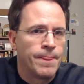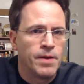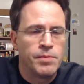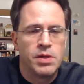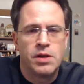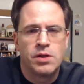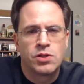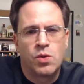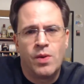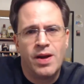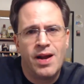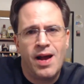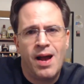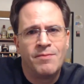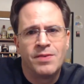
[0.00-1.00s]
I mean, it's
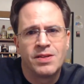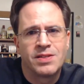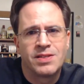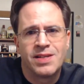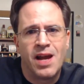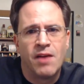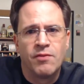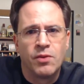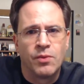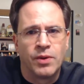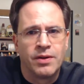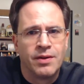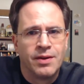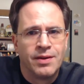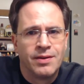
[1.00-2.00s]
quite obvious to
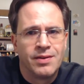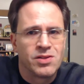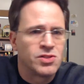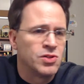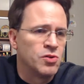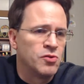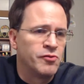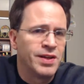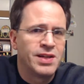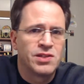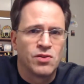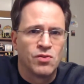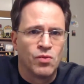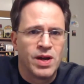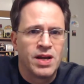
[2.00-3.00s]
everyone that
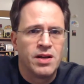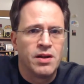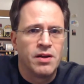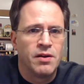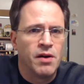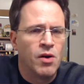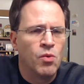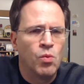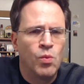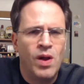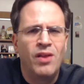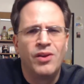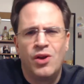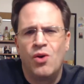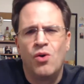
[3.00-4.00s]
snowflakes and reindeer are
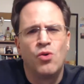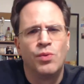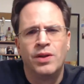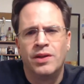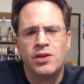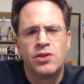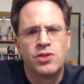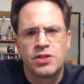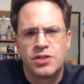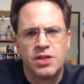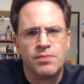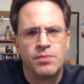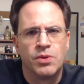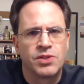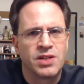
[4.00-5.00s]
well-known religious
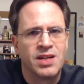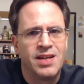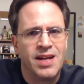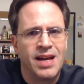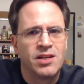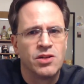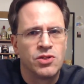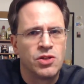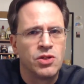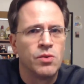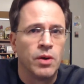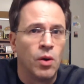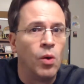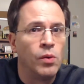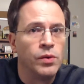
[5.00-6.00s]
symbols connected
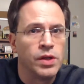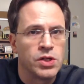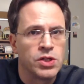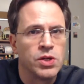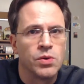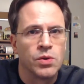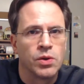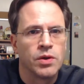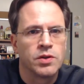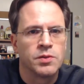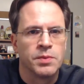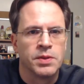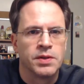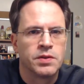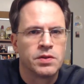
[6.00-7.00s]
to and only to
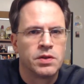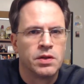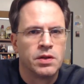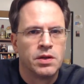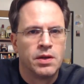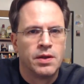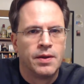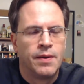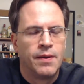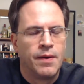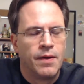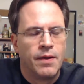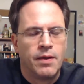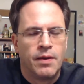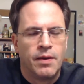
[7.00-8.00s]
Christmas.
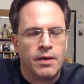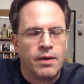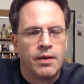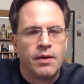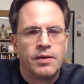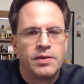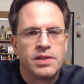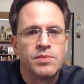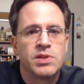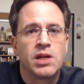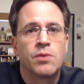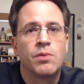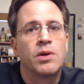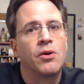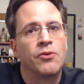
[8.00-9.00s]
Seems
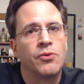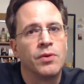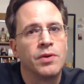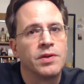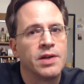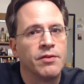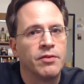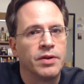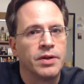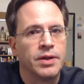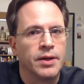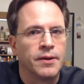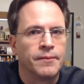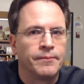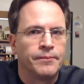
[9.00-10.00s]
like we go through this every
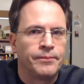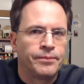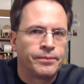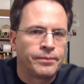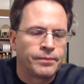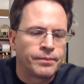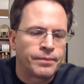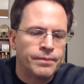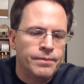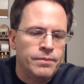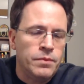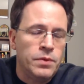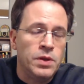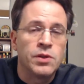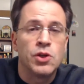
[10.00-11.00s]
year.
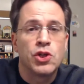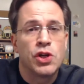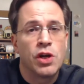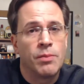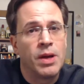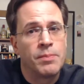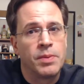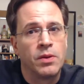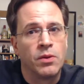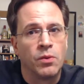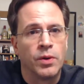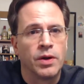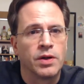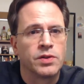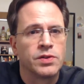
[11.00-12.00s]
This year might be the
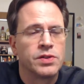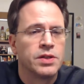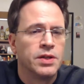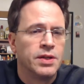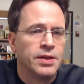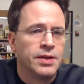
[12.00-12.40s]
worst.